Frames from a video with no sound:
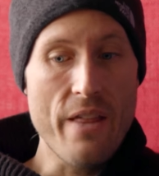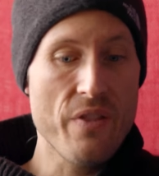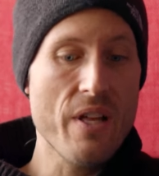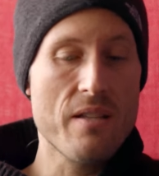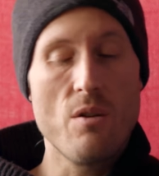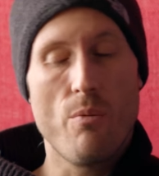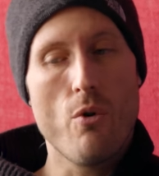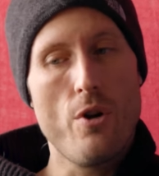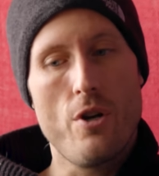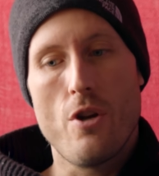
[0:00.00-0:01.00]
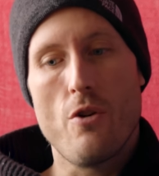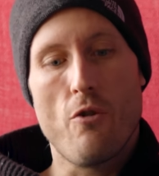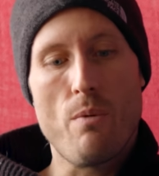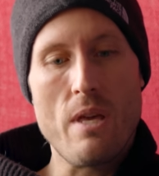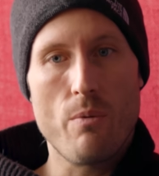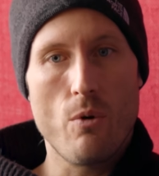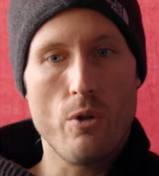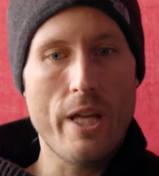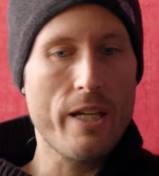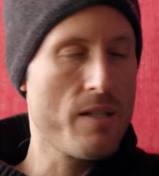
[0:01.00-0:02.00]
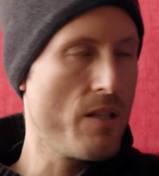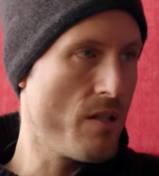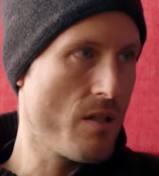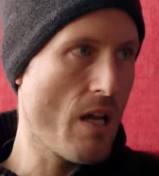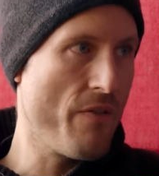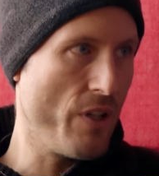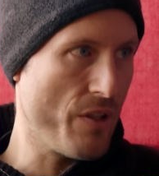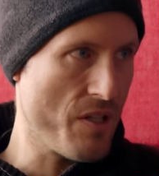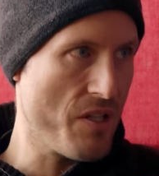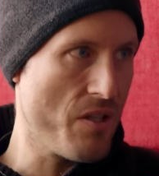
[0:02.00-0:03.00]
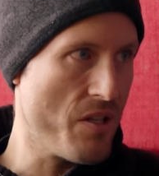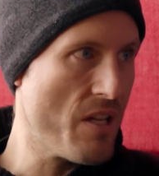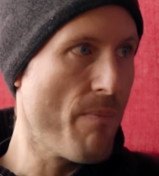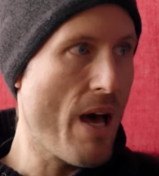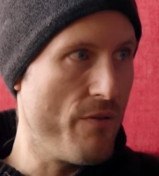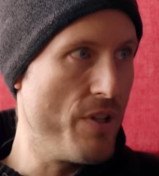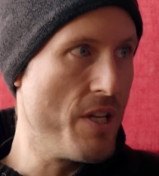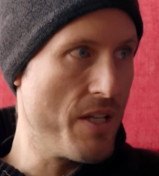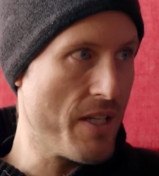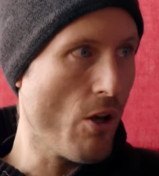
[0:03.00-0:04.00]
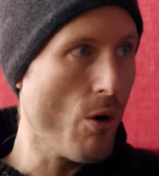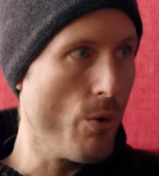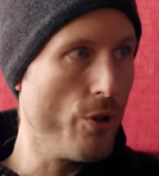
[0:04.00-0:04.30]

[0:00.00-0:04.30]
And I think that's an important note for people. Like I said, this I feel like this is the step out of the DSLR